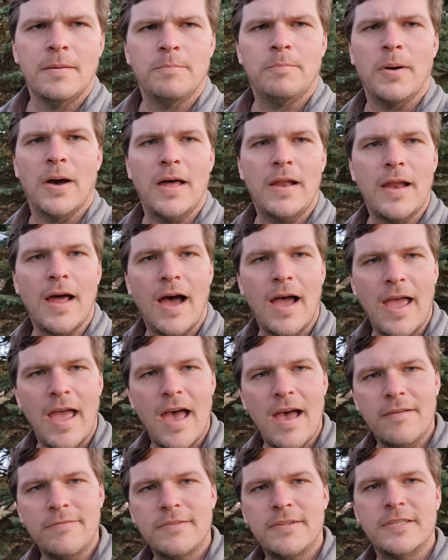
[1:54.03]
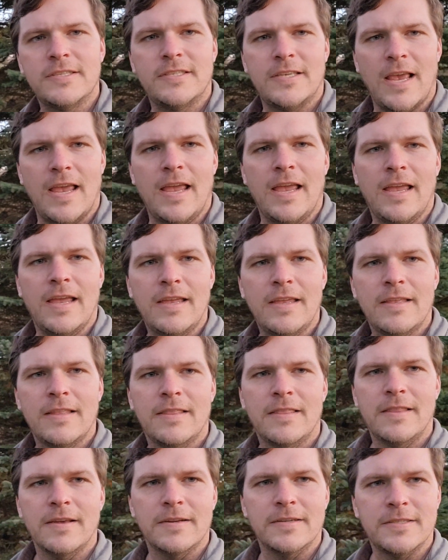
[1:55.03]
But I have to say,
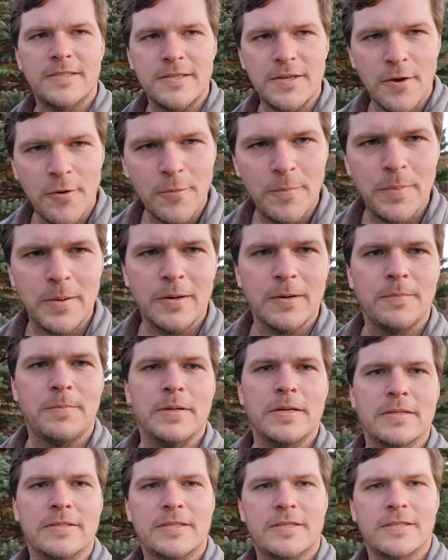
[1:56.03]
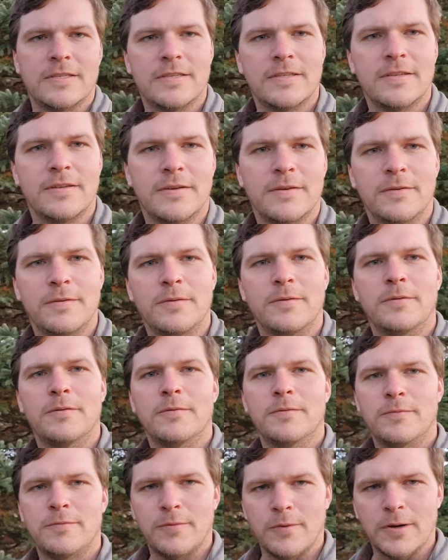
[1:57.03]
there's no purpose
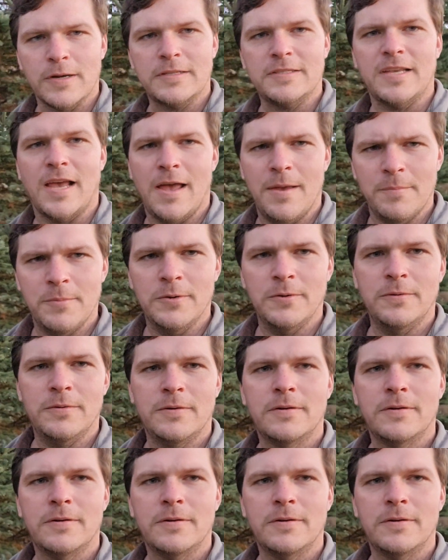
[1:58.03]
for a Temu